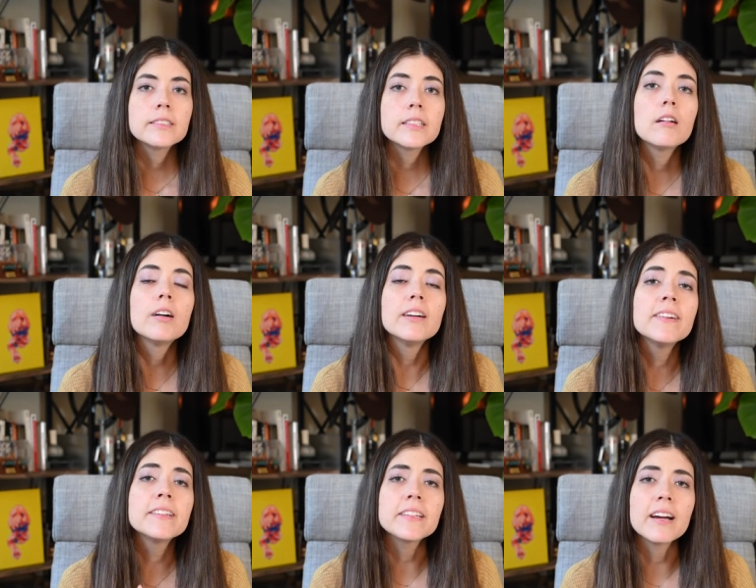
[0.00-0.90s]
So if
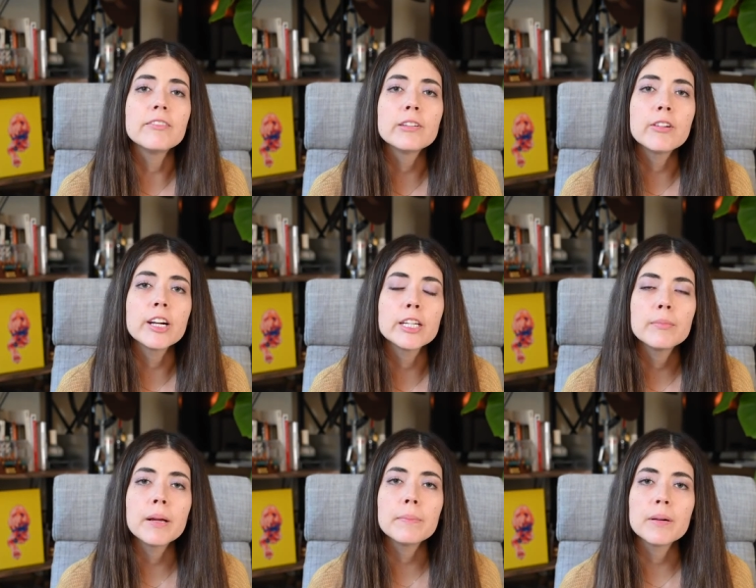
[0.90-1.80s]
it's everywhere, you
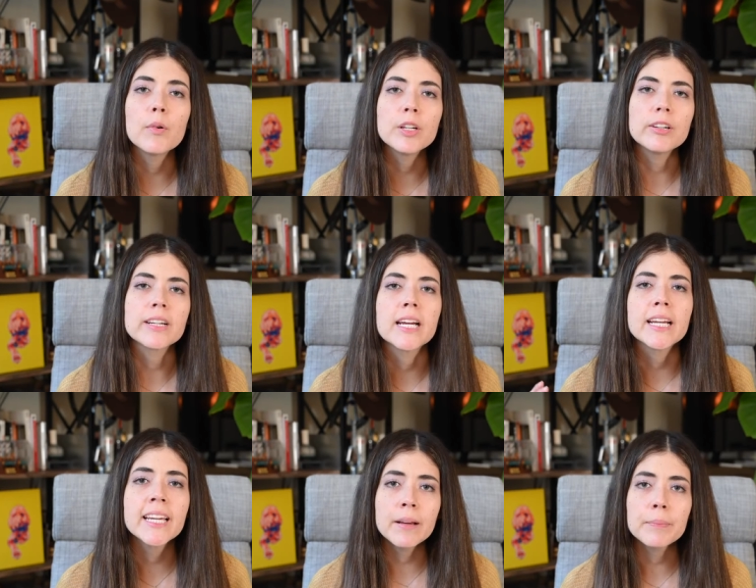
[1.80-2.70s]
might be wondering,
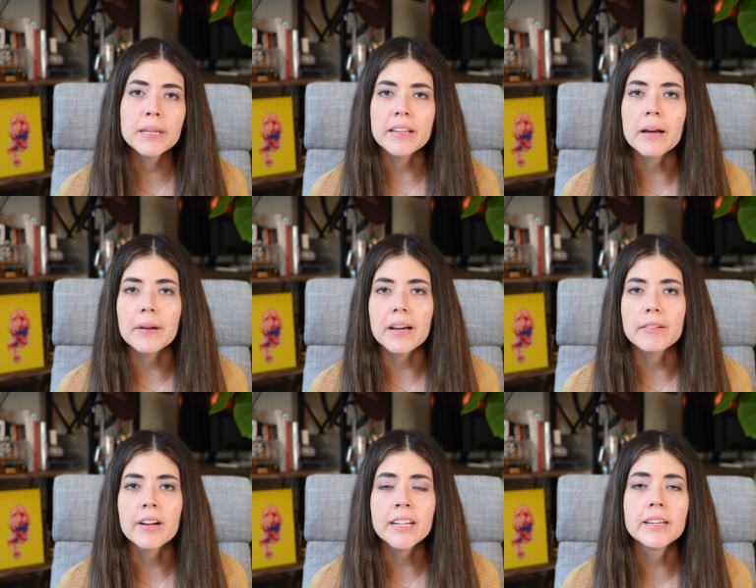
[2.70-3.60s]
it can't be that bad,
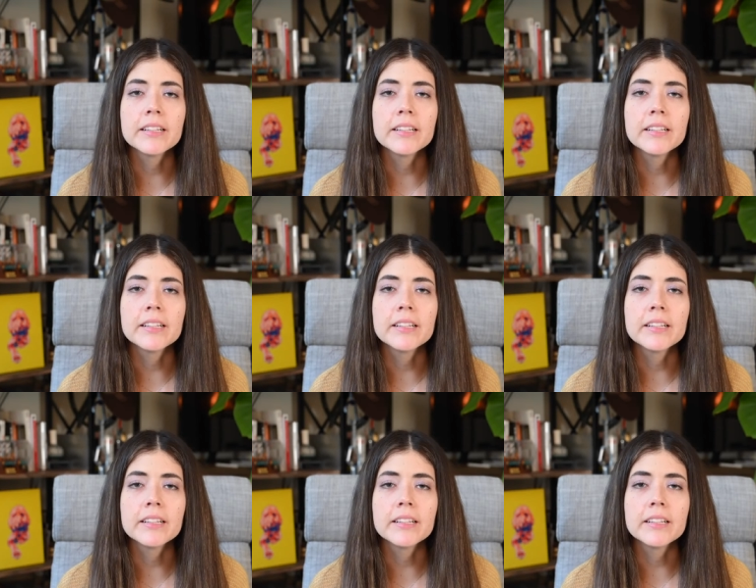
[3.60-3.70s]
right?